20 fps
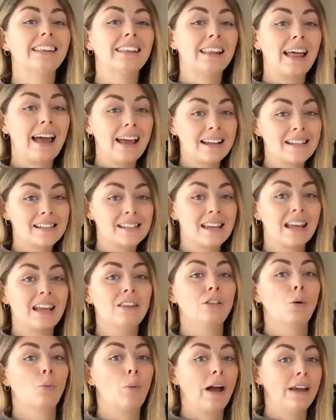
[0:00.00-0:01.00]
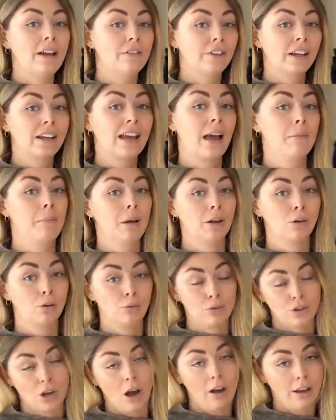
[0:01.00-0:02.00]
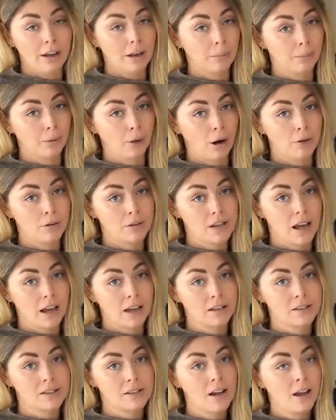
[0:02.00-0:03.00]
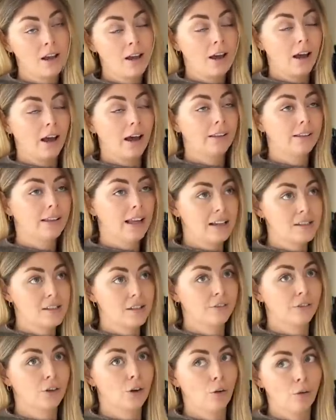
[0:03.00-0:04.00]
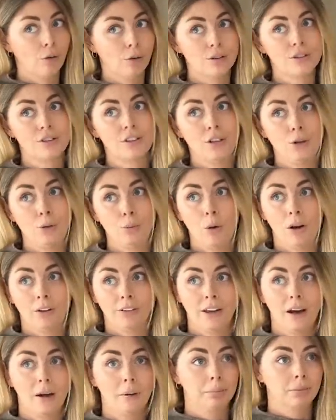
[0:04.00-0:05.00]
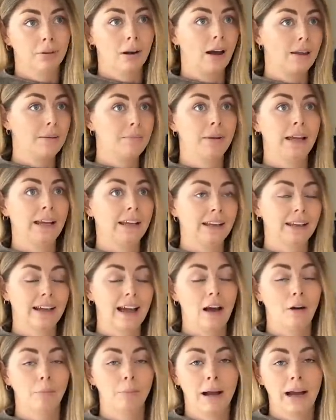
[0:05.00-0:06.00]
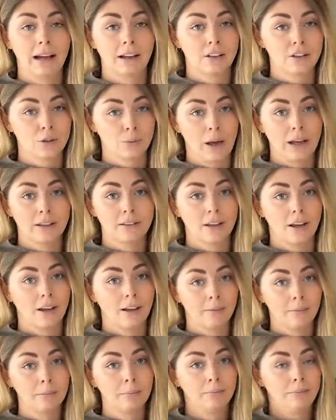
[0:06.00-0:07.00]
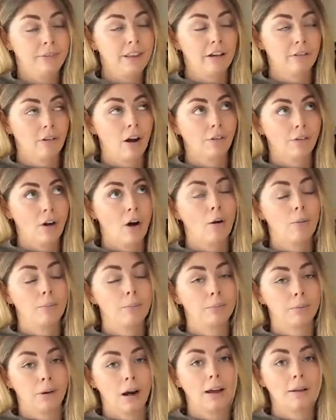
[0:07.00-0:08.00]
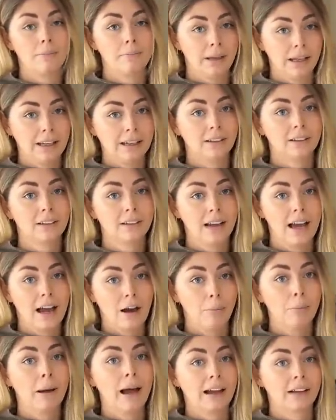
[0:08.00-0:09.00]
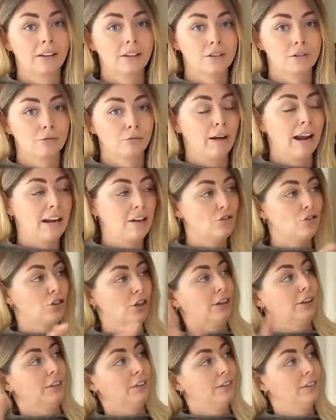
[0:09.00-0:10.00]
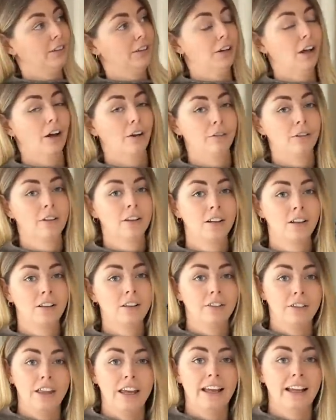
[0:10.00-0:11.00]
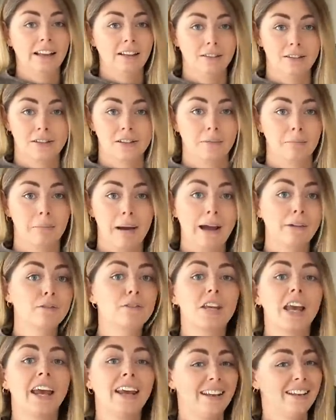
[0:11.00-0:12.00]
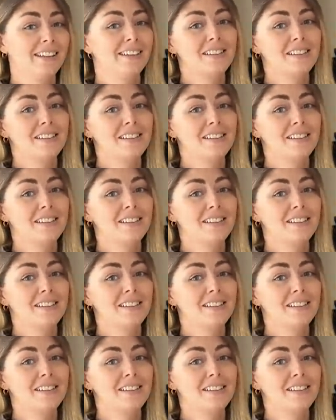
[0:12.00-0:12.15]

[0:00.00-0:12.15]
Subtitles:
less in the way of a chemical dyeing process, unless of course you want a bright pink alpaca sweater. There are not bright pink alpacas ranging, you know, the hills and mountains.